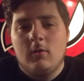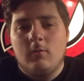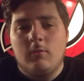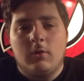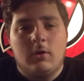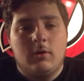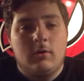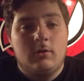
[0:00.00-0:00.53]

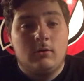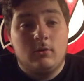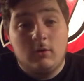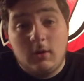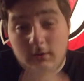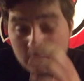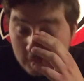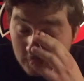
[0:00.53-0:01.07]
But
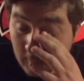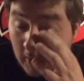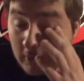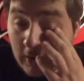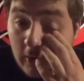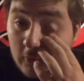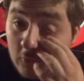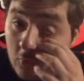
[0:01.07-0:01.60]
it doesn't matter
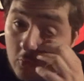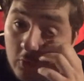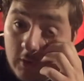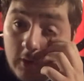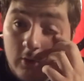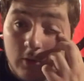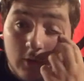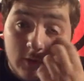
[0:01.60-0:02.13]
how cool
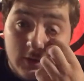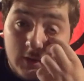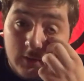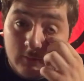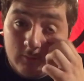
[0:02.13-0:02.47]
you look in it.